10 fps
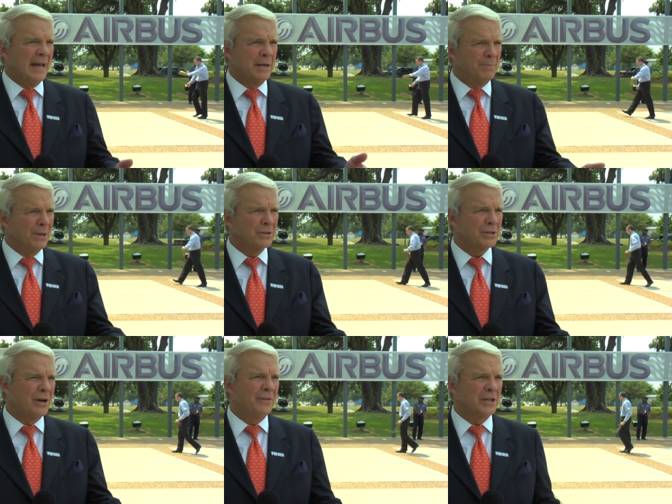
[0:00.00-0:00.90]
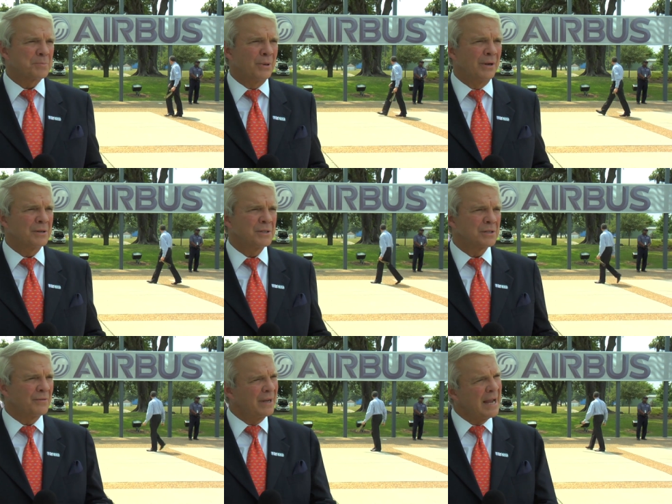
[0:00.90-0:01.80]
and built on the
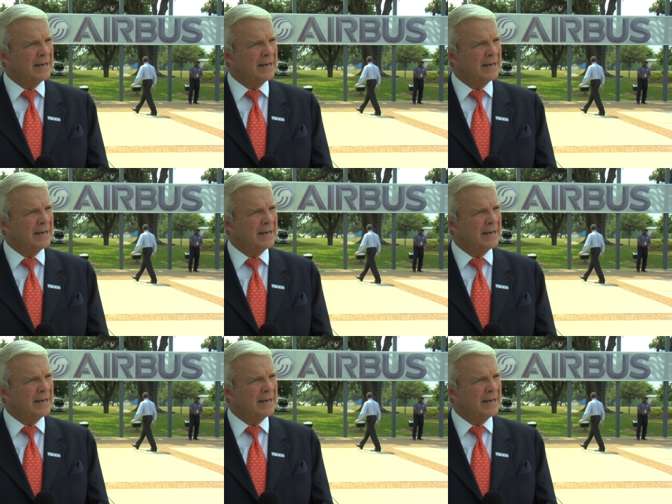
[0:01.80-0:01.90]
experiences of E